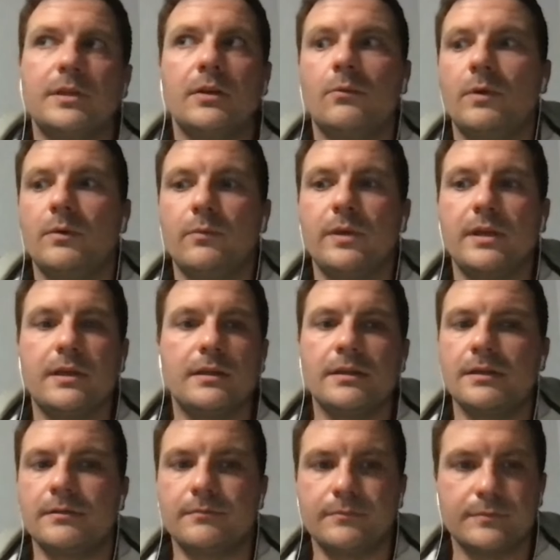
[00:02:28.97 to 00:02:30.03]
you know, one week and
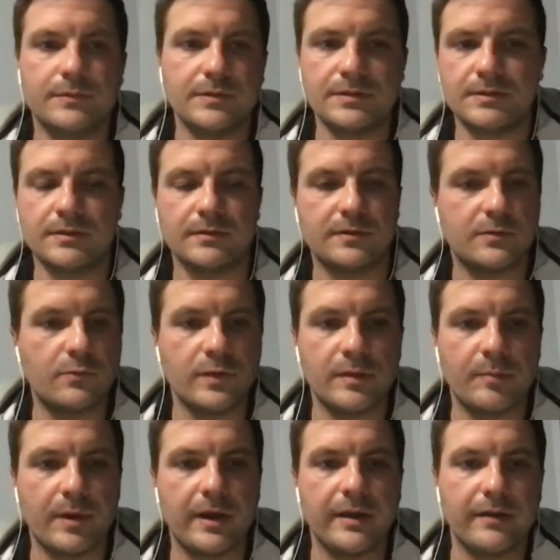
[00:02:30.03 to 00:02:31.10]
then just
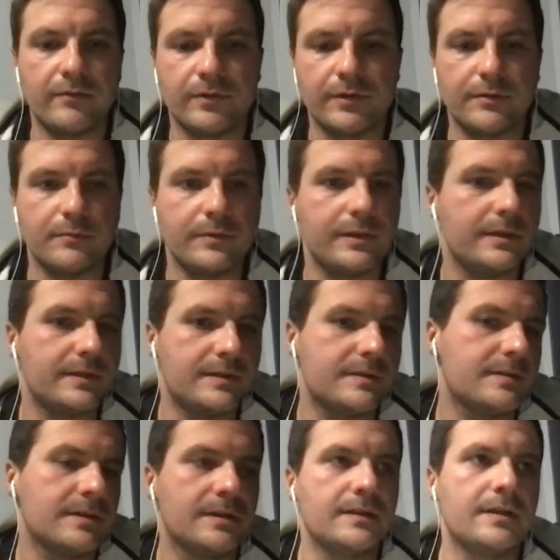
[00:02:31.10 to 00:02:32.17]
squeak by every other week,
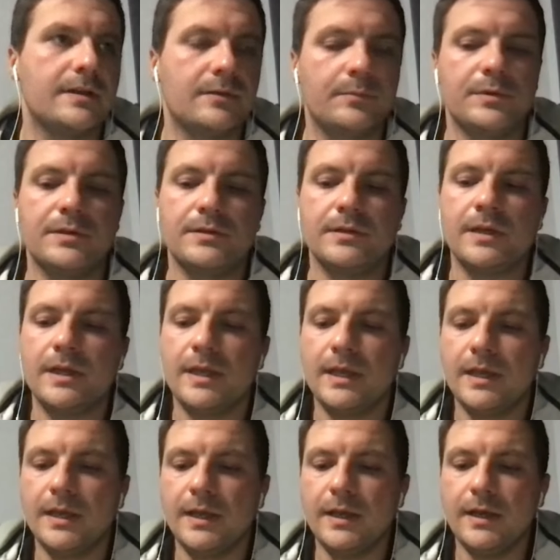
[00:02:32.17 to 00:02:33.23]
it's it, will be
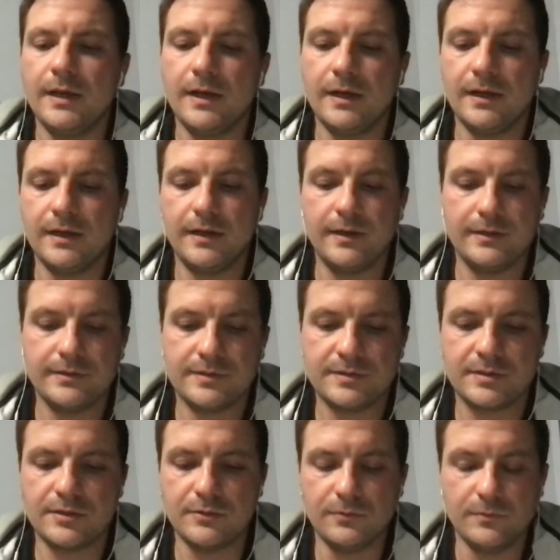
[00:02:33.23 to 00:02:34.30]
uh,
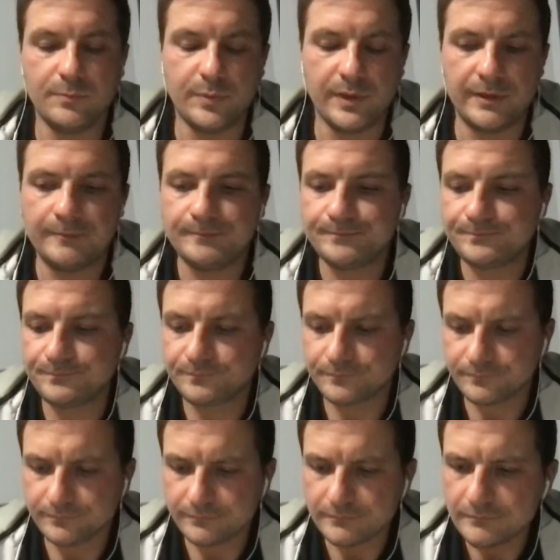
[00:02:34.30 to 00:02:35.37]
skewed. But
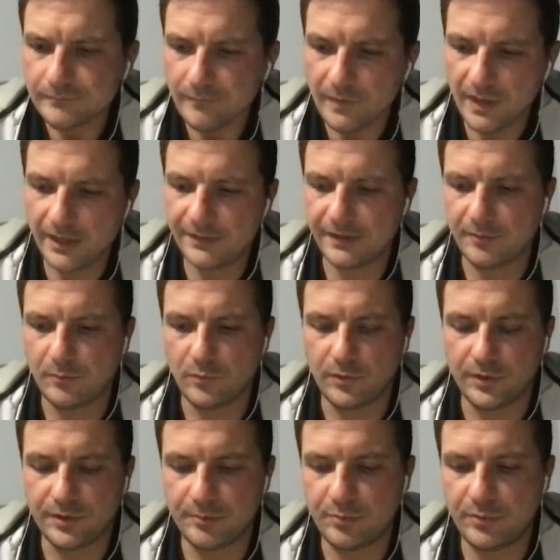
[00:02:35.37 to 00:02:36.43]
I think
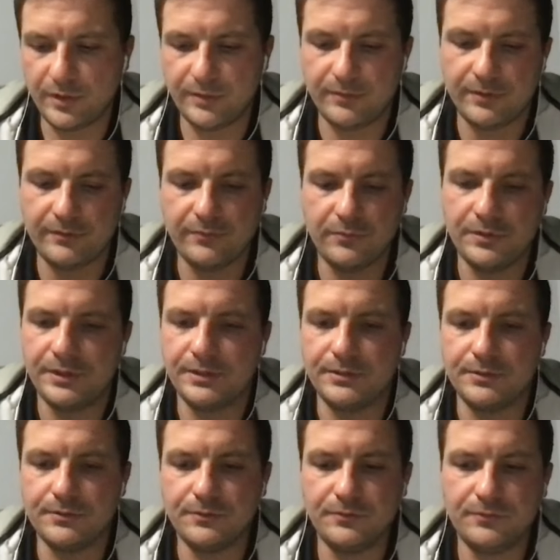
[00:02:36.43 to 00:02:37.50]
more to the point of what
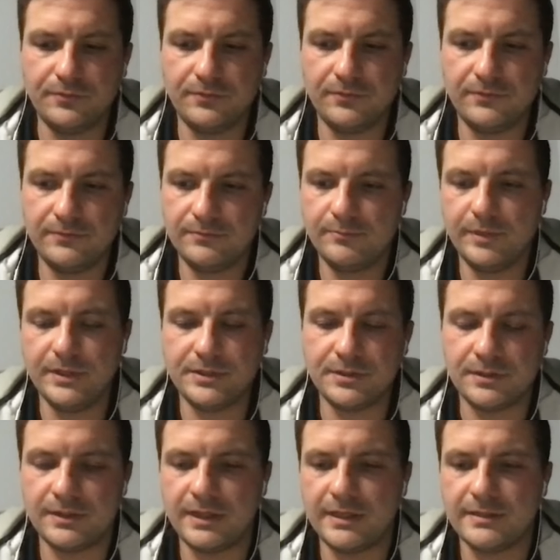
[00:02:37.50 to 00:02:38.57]
you've
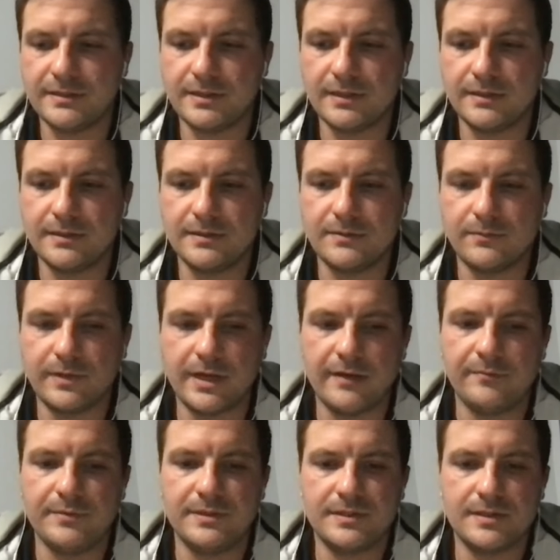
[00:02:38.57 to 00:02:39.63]
mentioned in that sentence and what
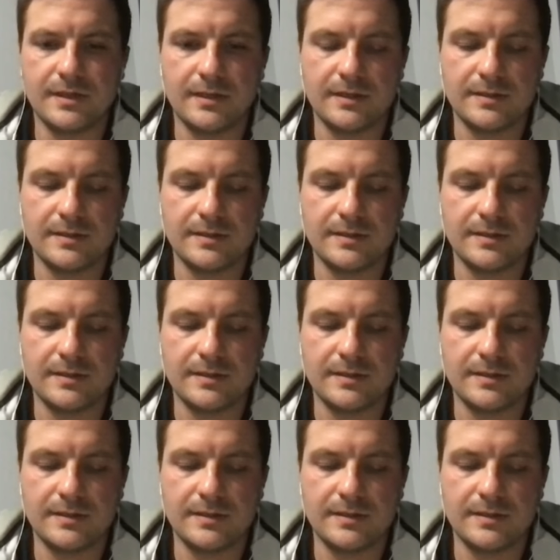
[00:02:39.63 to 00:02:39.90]
I've been saying